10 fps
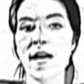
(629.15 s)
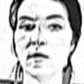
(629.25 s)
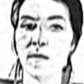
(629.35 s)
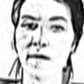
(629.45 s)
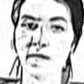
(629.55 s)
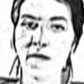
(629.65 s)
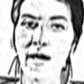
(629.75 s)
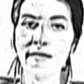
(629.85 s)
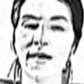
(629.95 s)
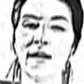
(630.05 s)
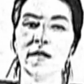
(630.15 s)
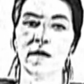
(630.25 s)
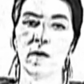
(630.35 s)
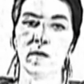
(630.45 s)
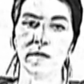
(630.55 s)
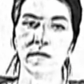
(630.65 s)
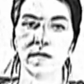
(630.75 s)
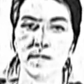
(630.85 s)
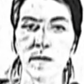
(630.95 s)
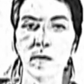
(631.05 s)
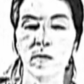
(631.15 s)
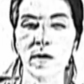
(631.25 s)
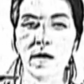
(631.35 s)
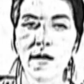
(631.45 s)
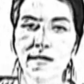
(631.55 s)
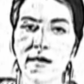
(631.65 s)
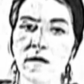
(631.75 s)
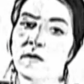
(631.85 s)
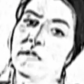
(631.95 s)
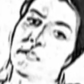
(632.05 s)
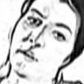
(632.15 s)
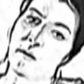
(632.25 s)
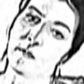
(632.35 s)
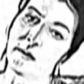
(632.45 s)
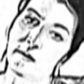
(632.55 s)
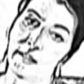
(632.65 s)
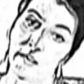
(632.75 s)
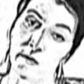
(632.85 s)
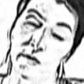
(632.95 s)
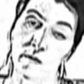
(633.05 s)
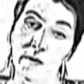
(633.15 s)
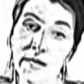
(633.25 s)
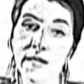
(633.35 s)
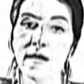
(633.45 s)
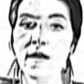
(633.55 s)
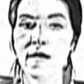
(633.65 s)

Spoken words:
And you might find that once people realize that you can read,